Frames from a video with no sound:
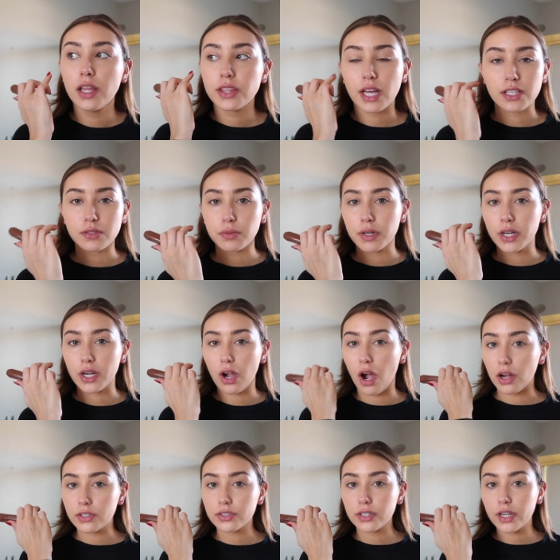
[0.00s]
That's where
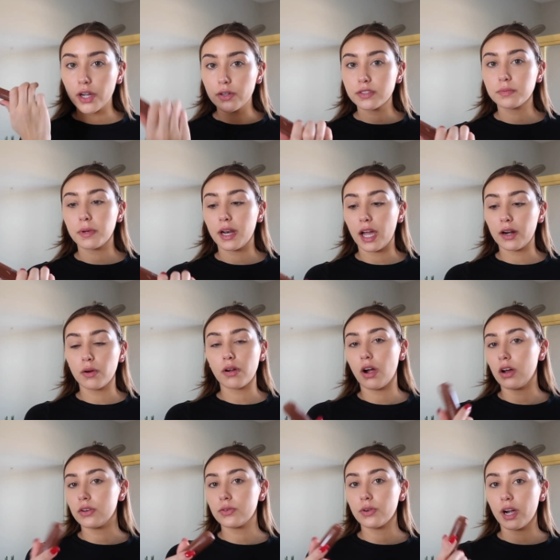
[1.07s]
contour goes, but I don't
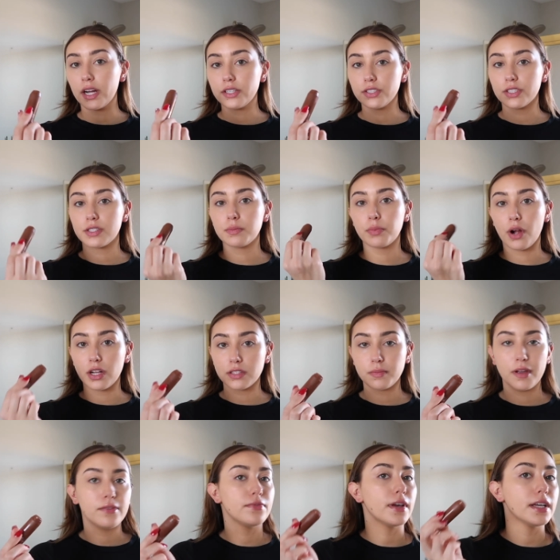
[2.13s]
contour, I just bronze
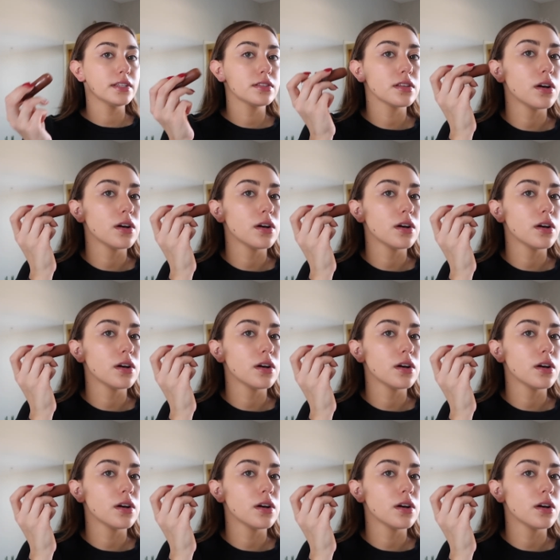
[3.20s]
my face.